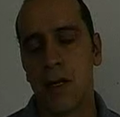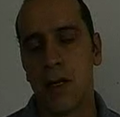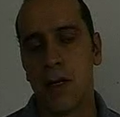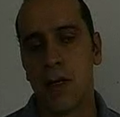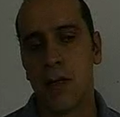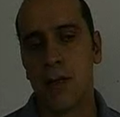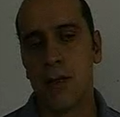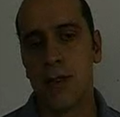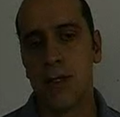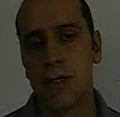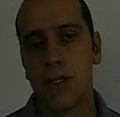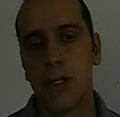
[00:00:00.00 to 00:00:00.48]

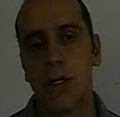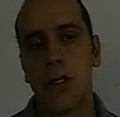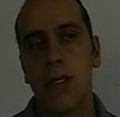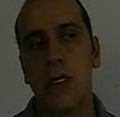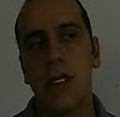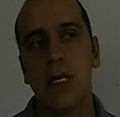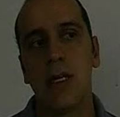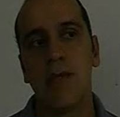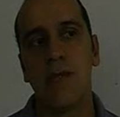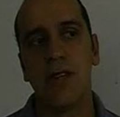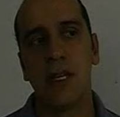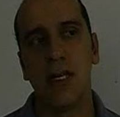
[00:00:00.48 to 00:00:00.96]
who start
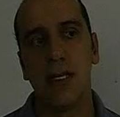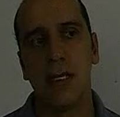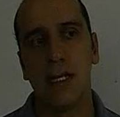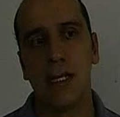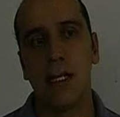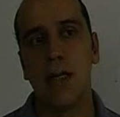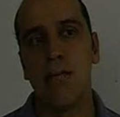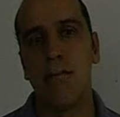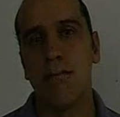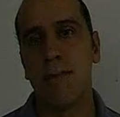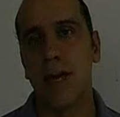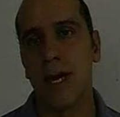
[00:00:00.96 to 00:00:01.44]
living the
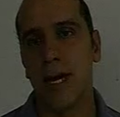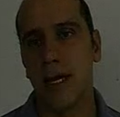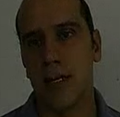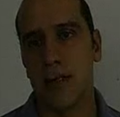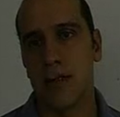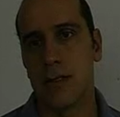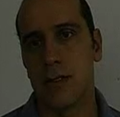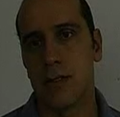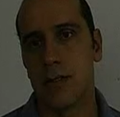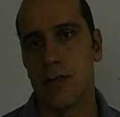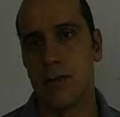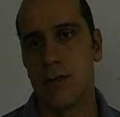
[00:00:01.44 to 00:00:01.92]

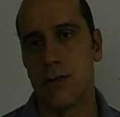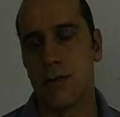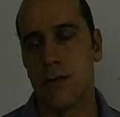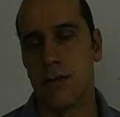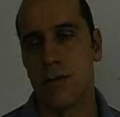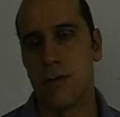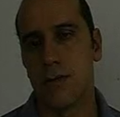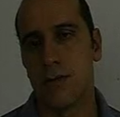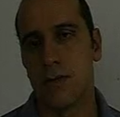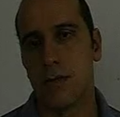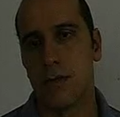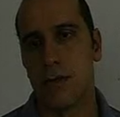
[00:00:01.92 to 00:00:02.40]
impacts
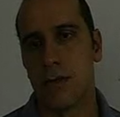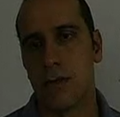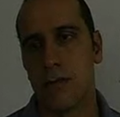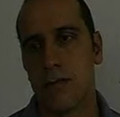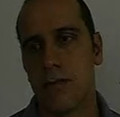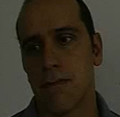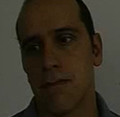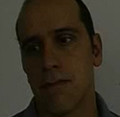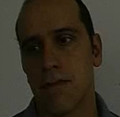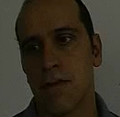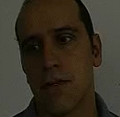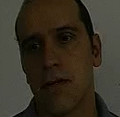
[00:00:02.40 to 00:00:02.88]
of
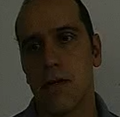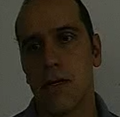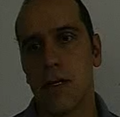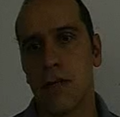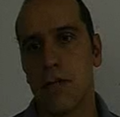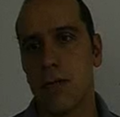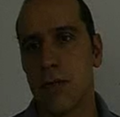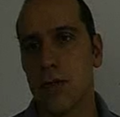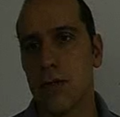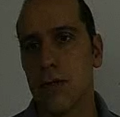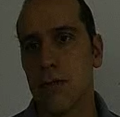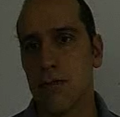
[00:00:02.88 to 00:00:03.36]

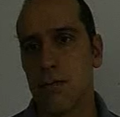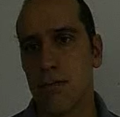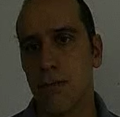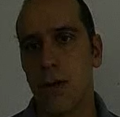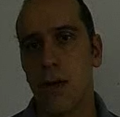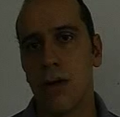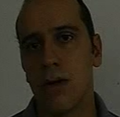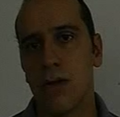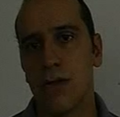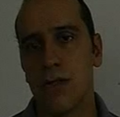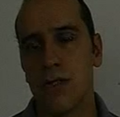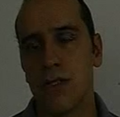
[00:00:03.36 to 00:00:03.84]
neoliberal
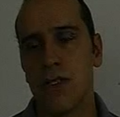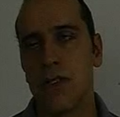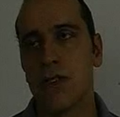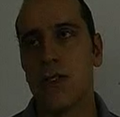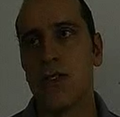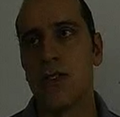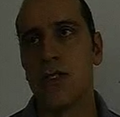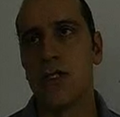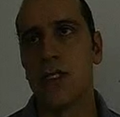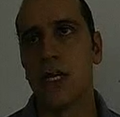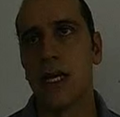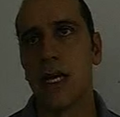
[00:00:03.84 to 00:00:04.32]

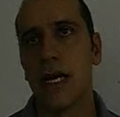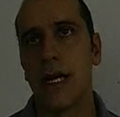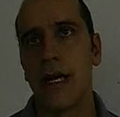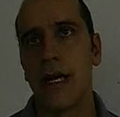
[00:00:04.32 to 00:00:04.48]
policies,